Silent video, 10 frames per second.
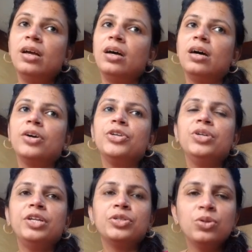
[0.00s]
you
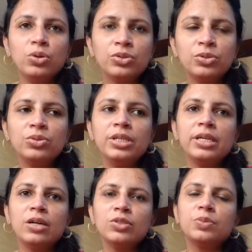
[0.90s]
need to go through the
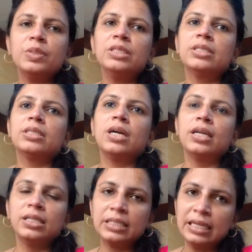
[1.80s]
announcements,
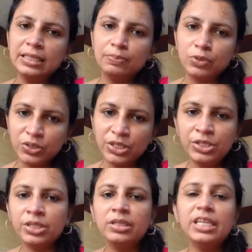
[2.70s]
understand the
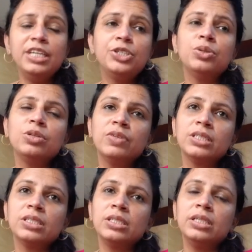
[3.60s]
procedure. Each
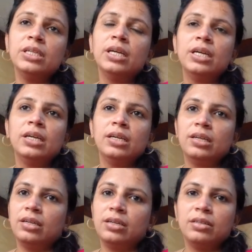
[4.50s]
university,
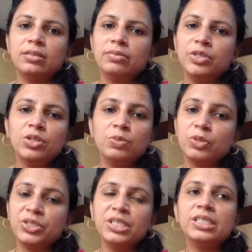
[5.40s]
the
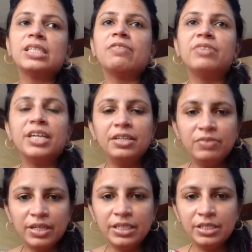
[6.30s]
procedures are very,
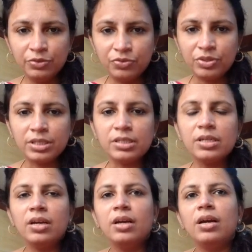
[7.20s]
very different.
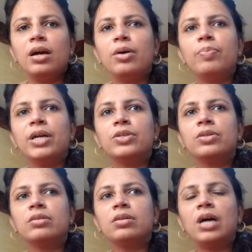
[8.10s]

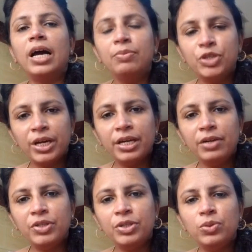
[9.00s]
But I'm
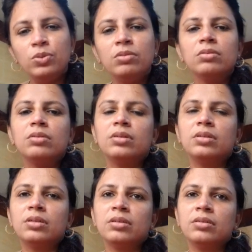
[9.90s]
sharing with you
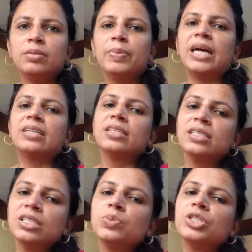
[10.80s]
the
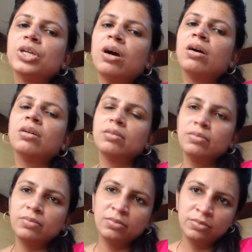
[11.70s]
practices which are
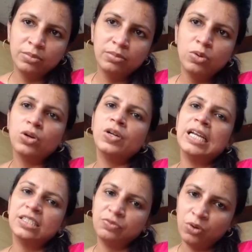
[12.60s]
more or
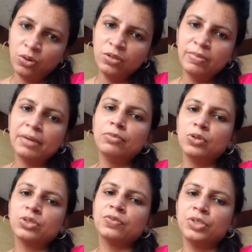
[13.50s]
less followed by
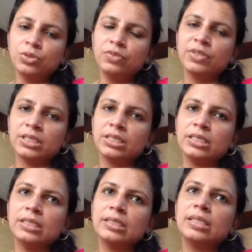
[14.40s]
most of the
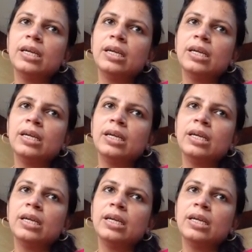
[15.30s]
universities.